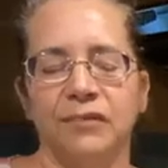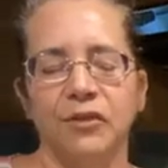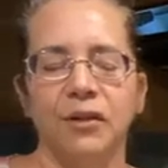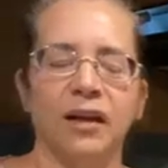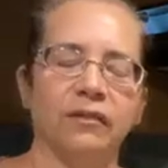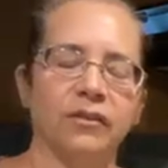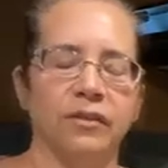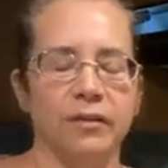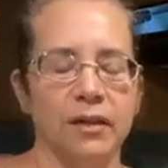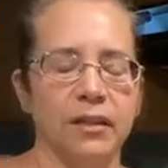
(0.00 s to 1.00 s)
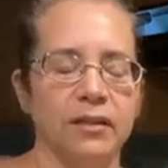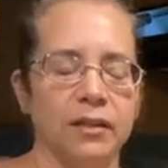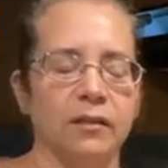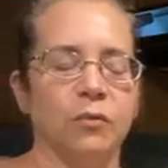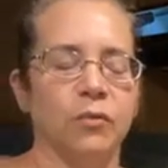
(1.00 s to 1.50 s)
2.5 to 3
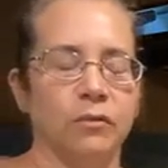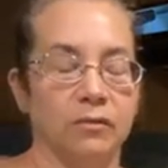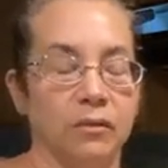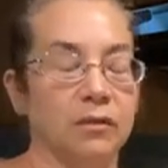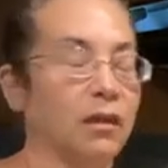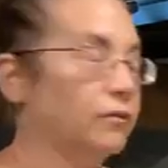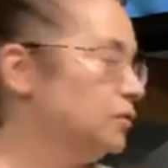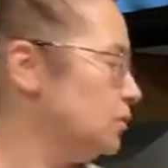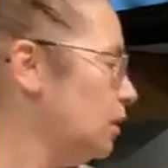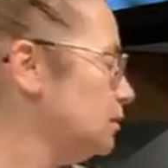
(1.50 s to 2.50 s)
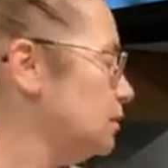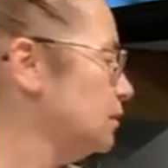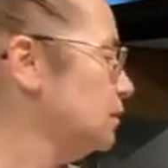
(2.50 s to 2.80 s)
teaspoons of salt.